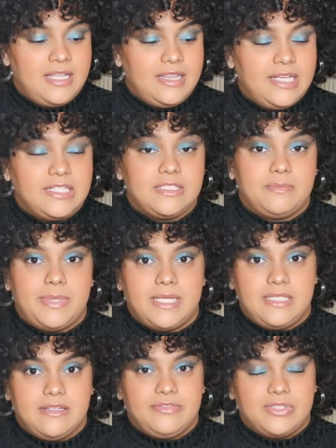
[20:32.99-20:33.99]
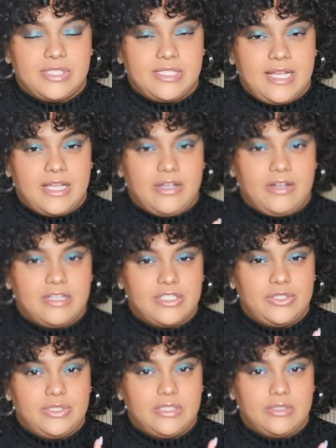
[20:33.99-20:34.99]
There's a big difference, and I
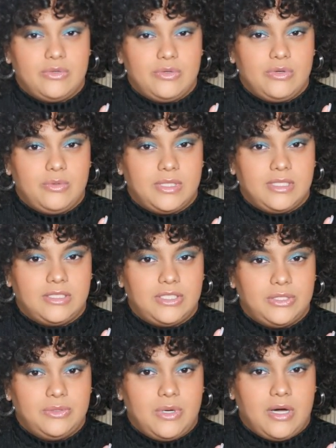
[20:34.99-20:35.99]
encourage you to Google what the two